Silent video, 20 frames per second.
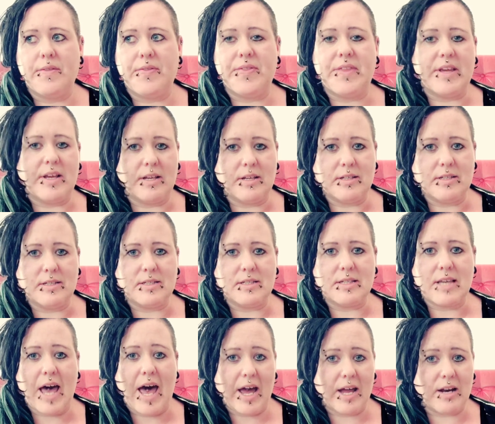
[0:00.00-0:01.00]

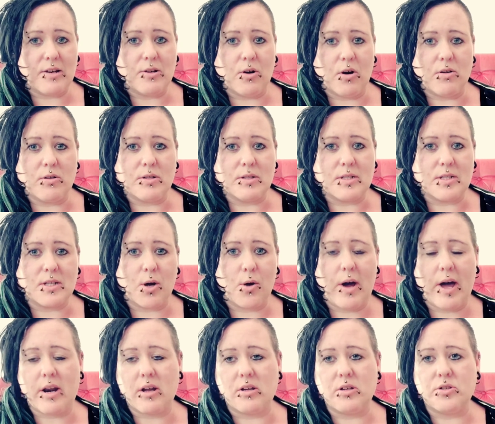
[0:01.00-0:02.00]
things had gotten so
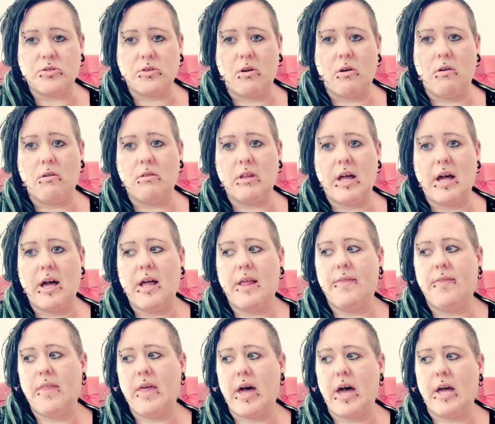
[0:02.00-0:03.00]
out of control
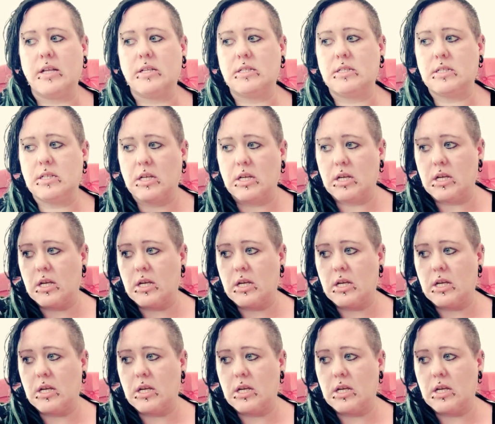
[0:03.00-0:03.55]
and that,